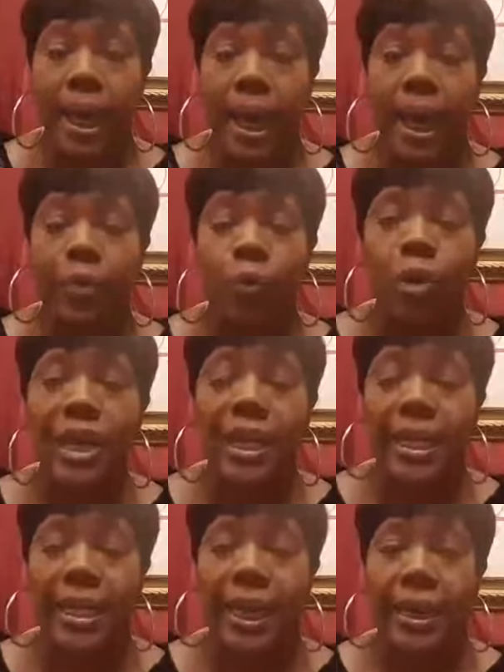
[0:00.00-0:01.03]
and
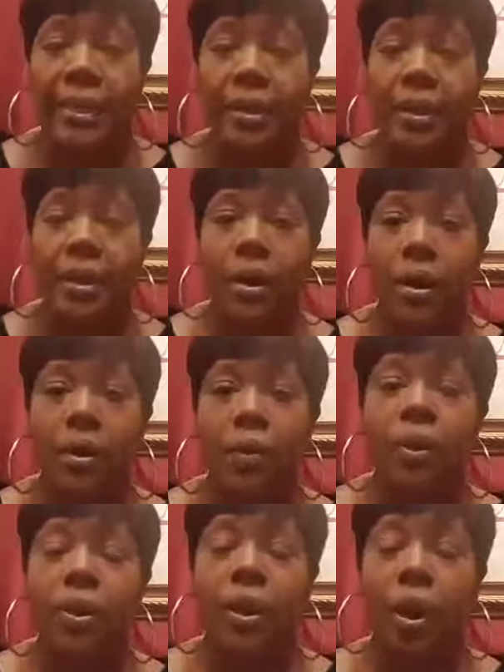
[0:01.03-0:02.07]
reconnect
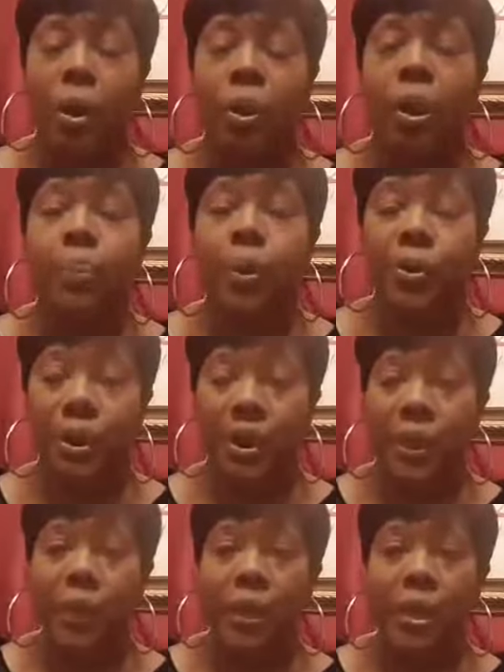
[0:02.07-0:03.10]
with the only person
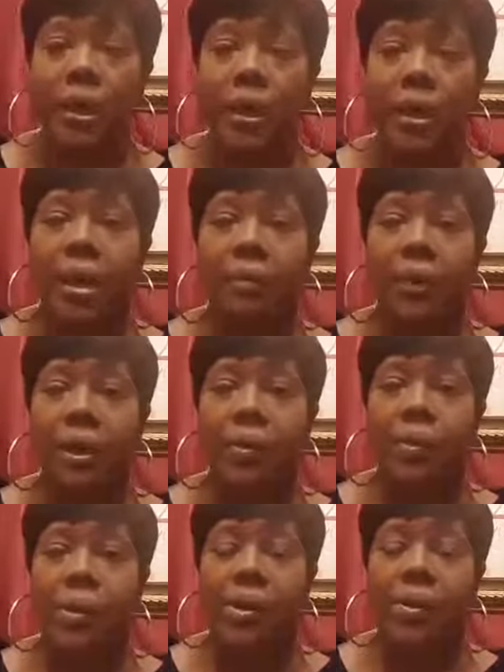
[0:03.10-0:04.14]
that we cut a covenant
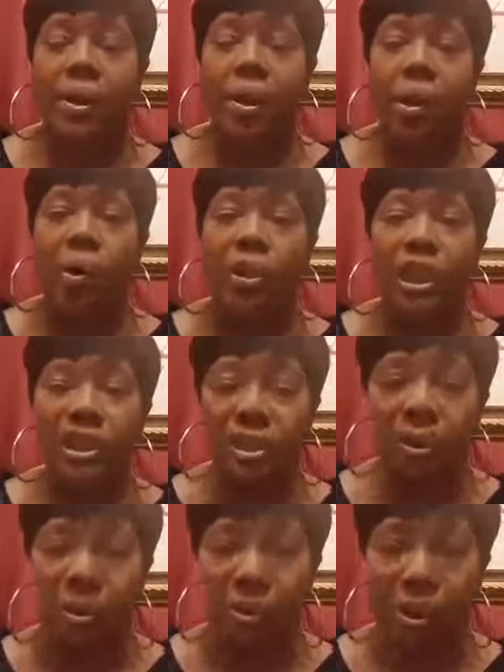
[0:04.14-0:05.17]
with on this
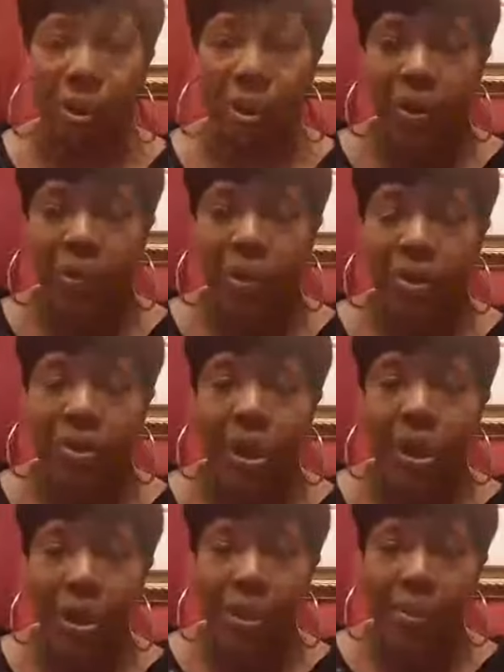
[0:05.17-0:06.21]
earth, which is our
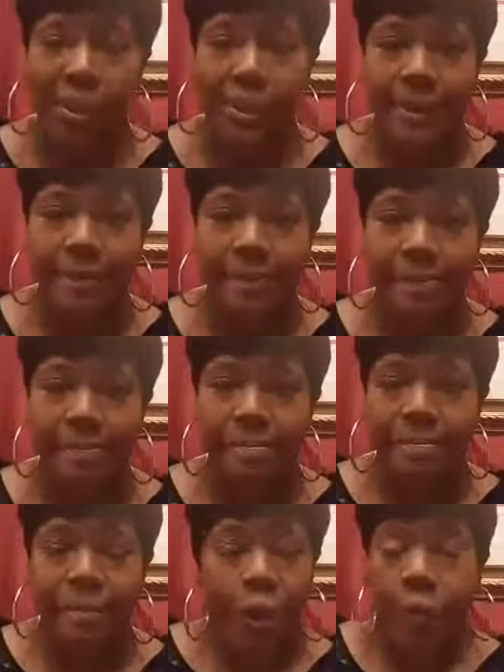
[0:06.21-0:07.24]
husbands.
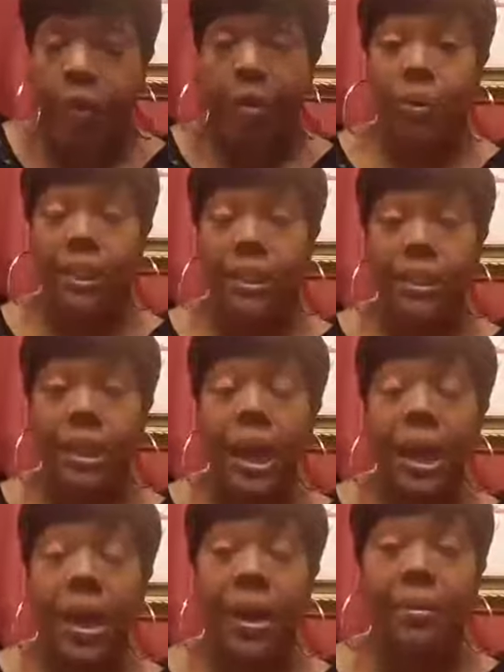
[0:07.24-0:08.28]
We don't take the
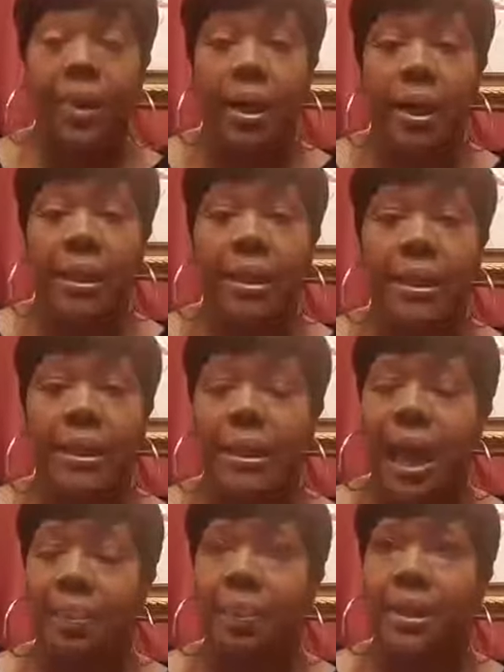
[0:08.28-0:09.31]
time to
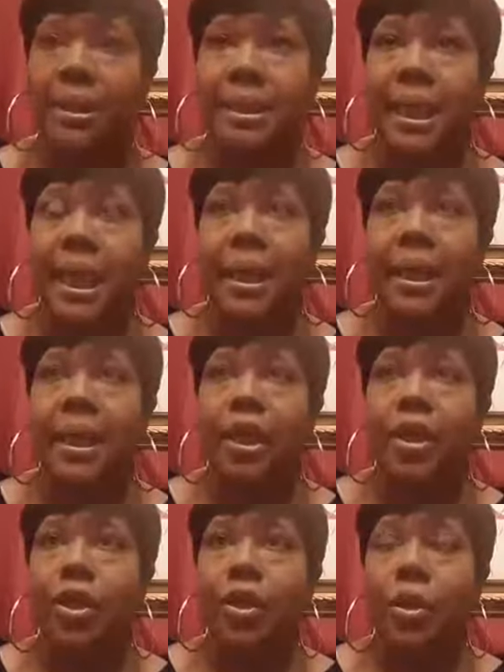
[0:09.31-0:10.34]
stop and say,
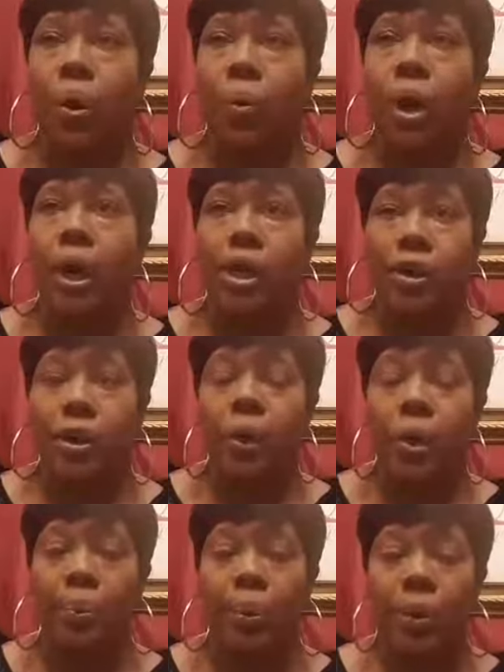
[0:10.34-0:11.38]
you know what? You're
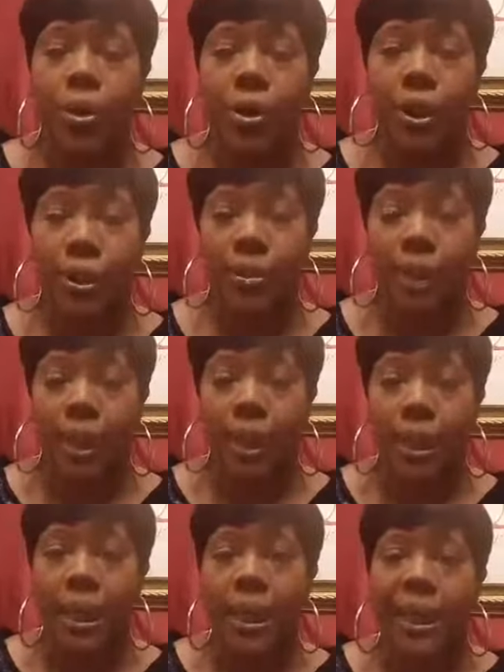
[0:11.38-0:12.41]
important to me.
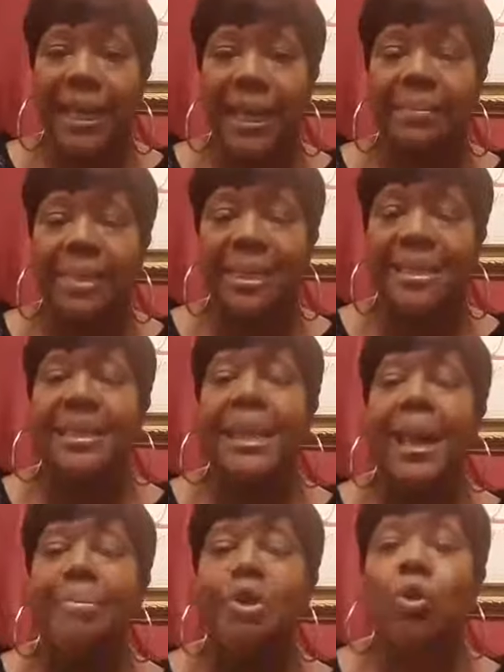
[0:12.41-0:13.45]
Let me
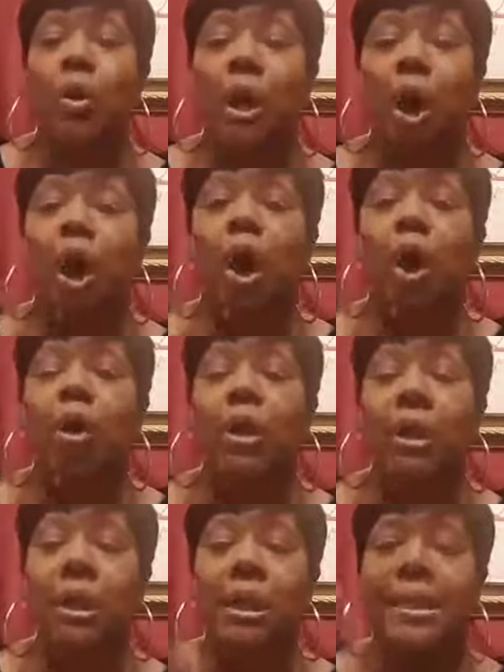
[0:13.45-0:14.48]
stop doing all
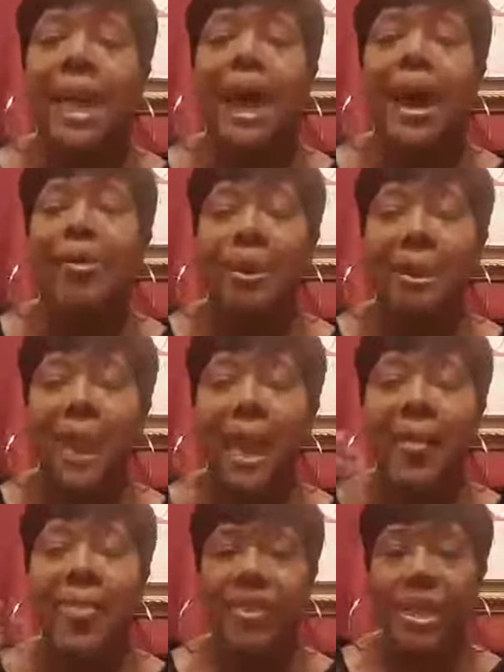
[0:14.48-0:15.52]
of these
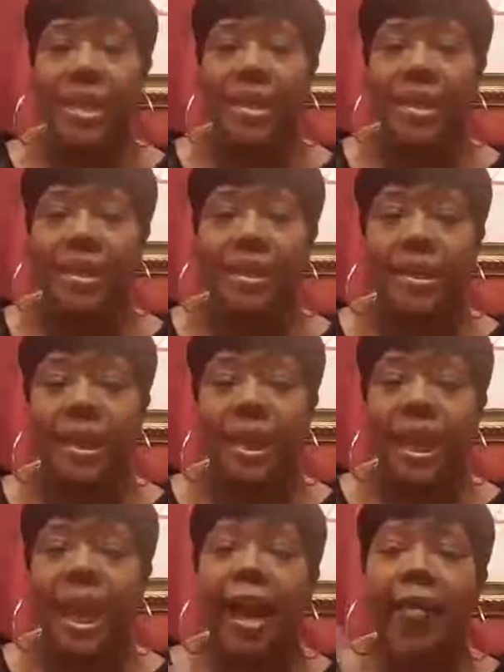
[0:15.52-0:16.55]
outside things
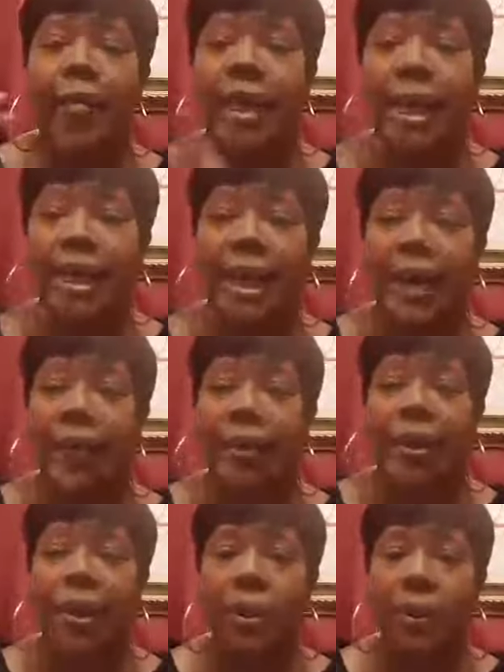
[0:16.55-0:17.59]
and reconnect with
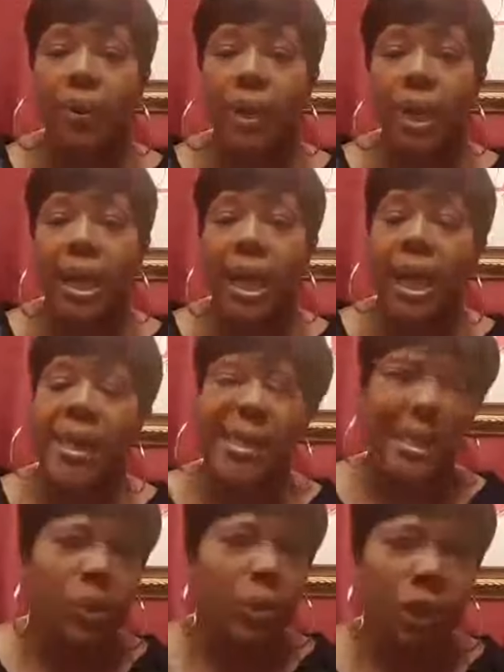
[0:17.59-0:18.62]
you and
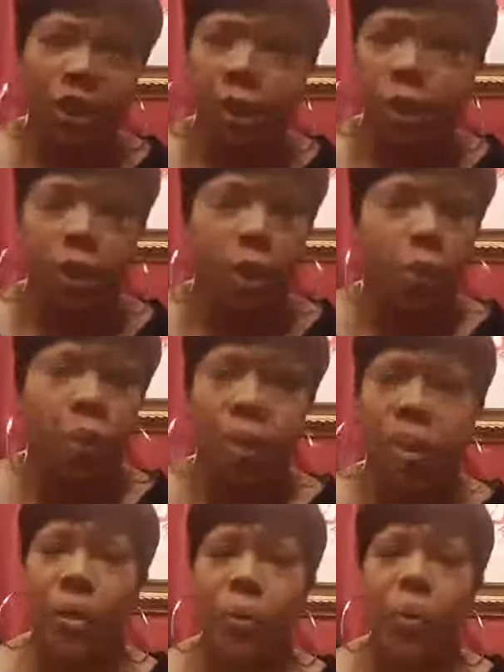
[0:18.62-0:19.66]
see what's going on
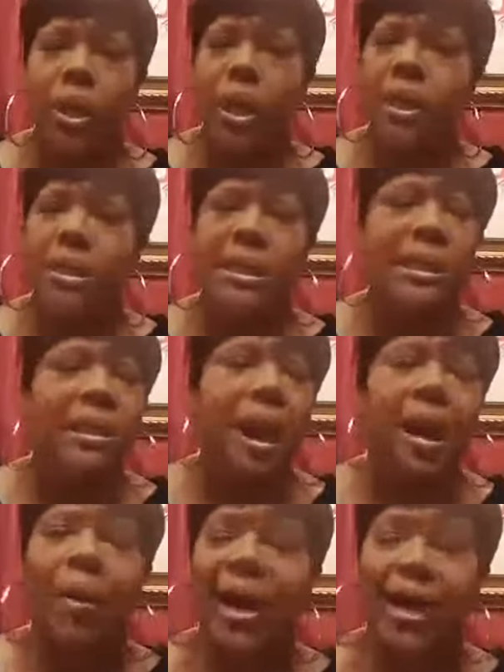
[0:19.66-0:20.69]
with you. See
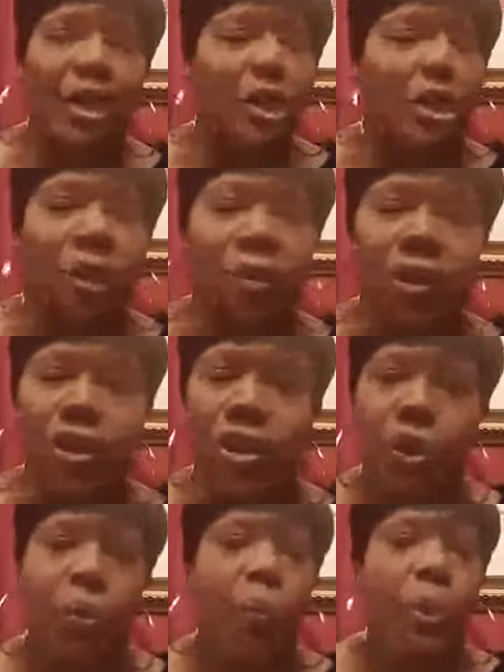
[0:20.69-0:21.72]
how I can service
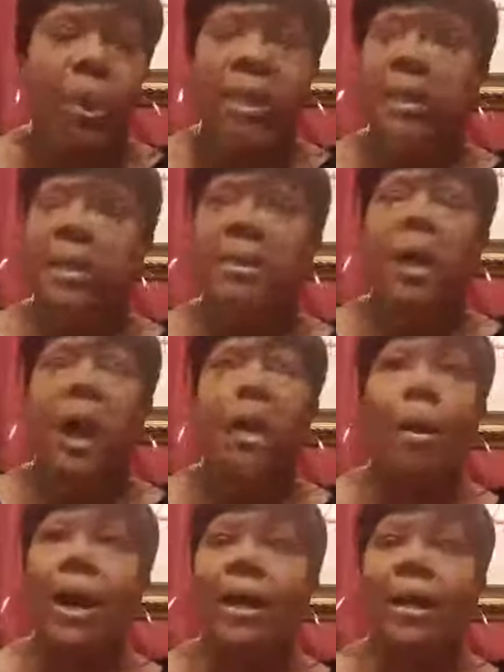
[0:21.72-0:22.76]
you. See
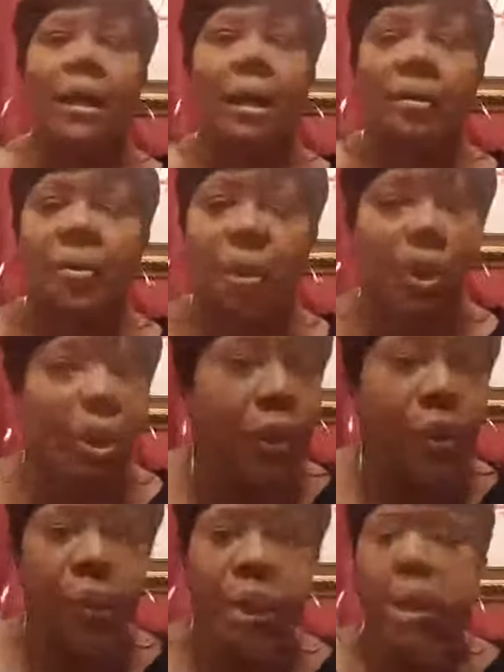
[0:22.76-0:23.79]
how I can love on
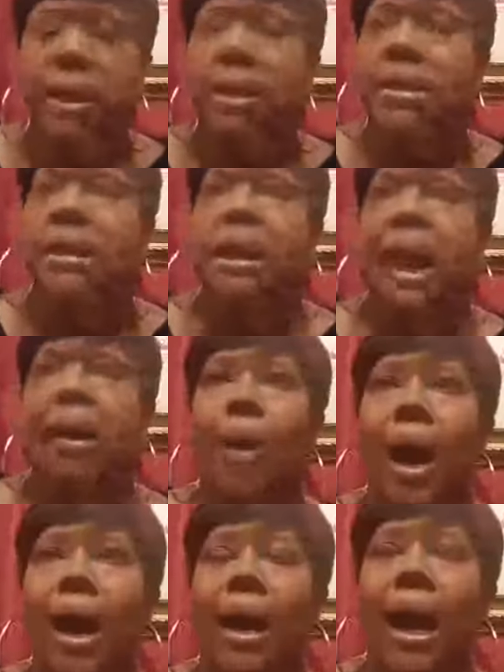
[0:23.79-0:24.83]
you. See how
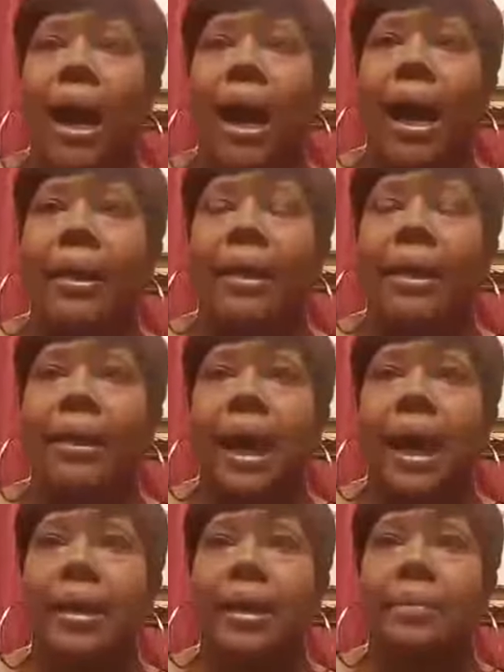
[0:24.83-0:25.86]
I
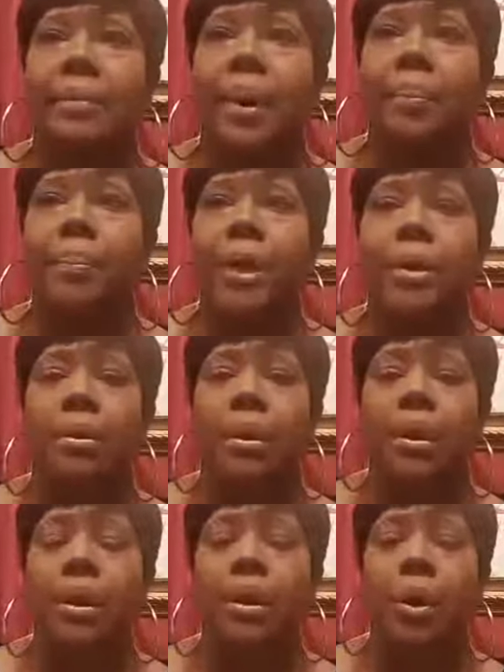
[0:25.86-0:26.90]
can be,
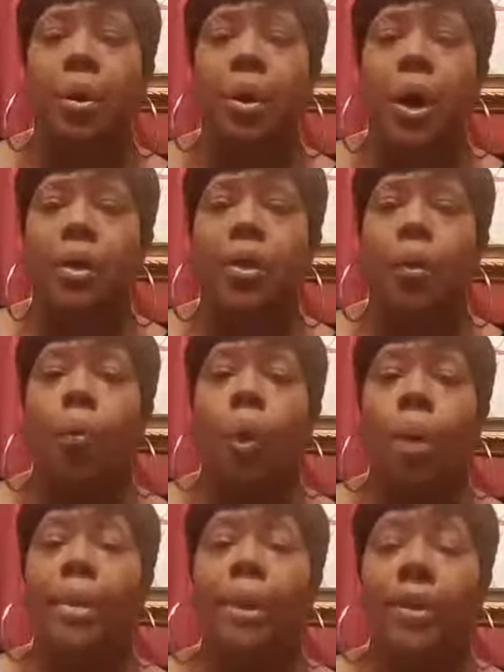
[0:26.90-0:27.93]
you know, the
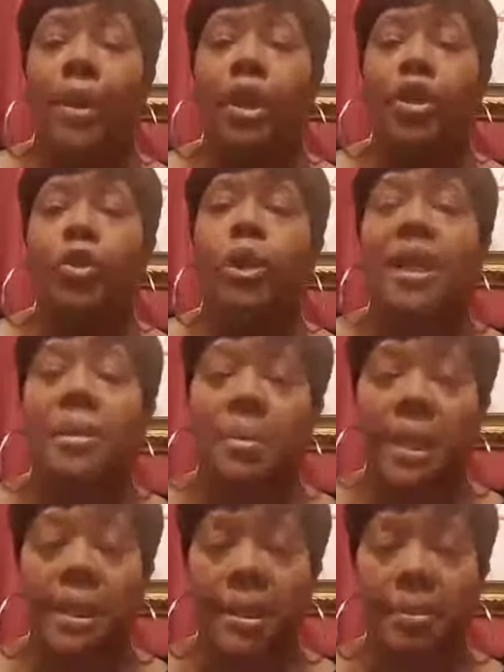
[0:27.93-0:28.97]
woman that you need
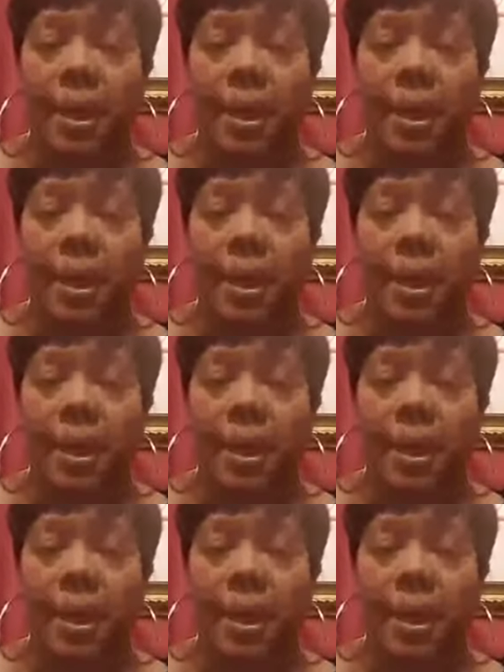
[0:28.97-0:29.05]
me to